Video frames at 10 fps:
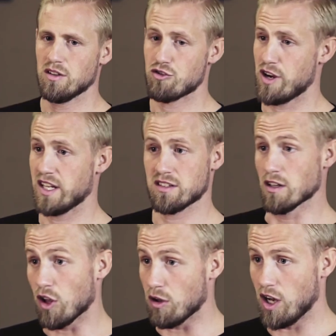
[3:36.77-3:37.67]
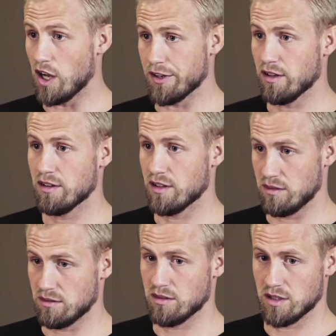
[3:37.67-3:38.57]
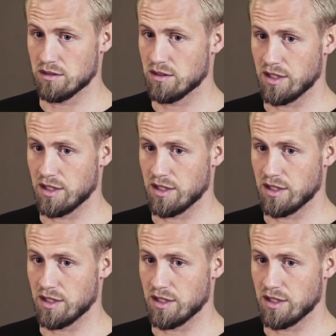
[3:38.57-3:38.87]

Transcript: Training is a lot harder than, than,